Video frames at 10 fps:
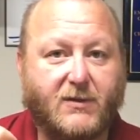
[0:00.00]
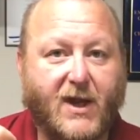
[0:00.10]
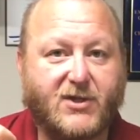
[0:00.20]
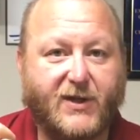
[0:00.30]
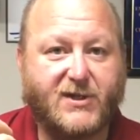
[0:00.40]
to
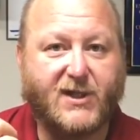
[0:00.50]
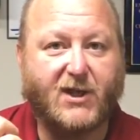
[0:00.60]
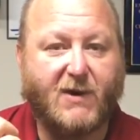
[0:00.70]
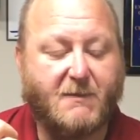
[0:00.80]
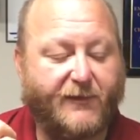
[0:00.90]
actually
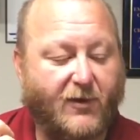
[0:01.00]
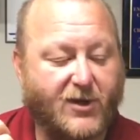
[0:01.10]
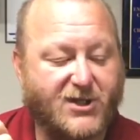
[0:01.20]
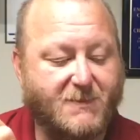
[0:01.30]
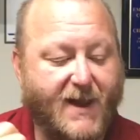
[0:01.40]
accelerate
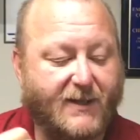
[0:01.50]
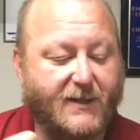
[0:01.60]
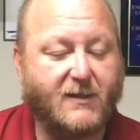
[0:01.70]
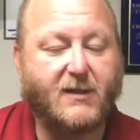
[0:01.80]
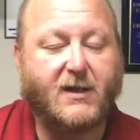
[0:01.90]
before it smacked
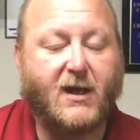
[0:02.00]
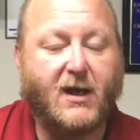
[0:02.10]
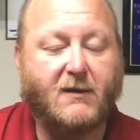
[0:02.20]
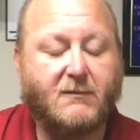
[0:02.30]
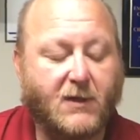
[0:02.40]
into the
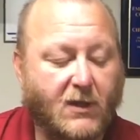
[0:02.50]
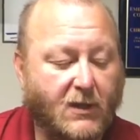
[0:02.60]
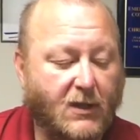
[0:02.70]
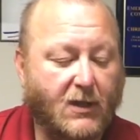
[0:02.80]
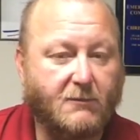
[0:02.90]

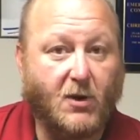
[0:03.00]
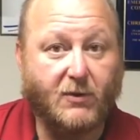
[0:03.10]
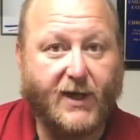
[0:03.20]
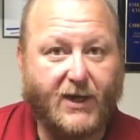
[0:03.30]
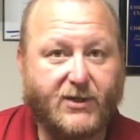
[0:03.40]

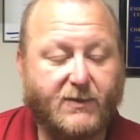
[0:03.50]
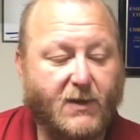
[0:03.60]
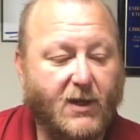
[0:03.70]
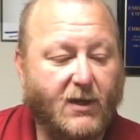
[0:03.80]
bolt catch.